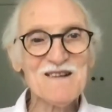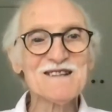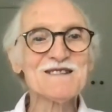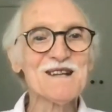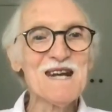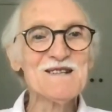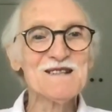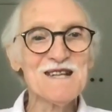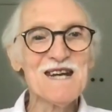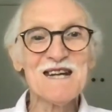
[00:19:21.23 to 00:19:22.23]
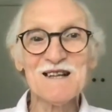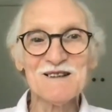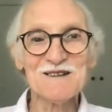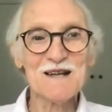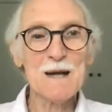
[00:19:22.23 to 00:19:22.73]
It's an ATA
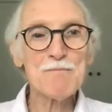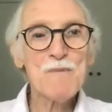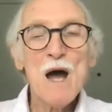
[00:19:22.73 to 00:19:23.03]
Carnet.